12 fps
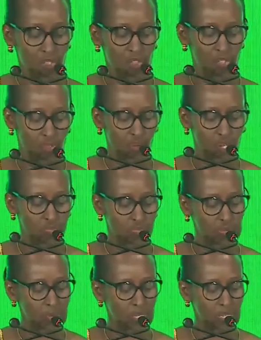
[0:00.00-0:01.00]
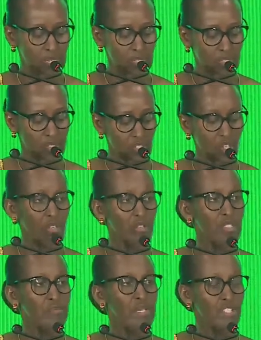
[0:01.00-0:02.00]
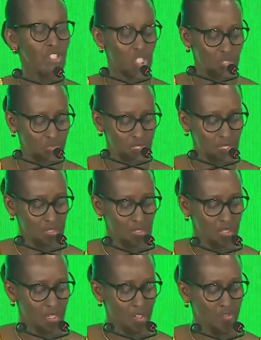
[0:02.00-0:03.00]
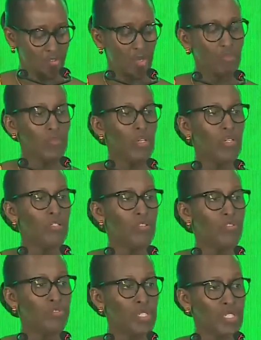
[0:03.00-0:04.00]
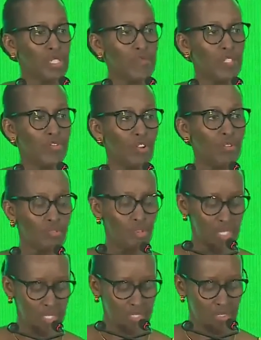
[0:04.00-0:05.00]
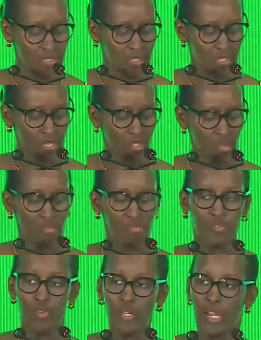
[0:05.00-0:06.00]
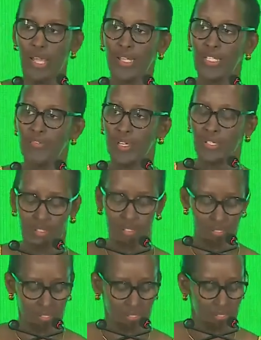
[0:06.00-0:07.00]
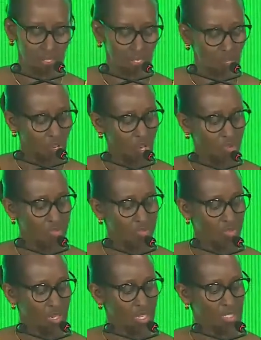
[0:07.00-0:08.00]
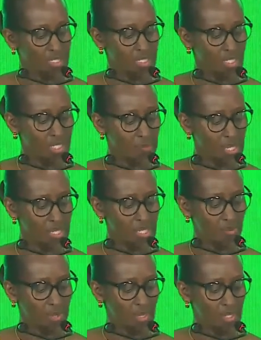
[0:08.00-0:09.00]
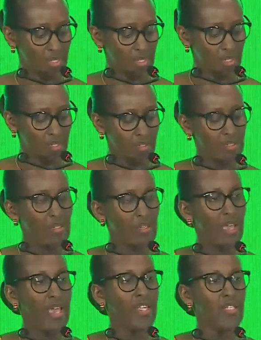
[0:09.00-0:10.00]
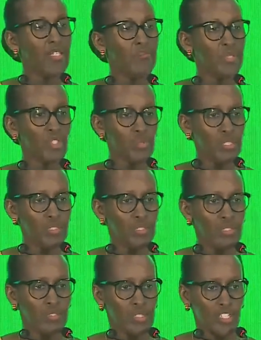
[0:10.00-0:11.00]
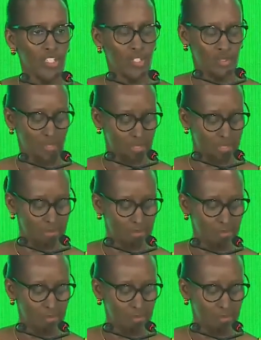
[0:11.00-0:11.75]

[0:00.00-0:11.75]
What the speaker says: The role of women and girls must shift from victims of conflict to frontline defenders of lasting peace within and between nations.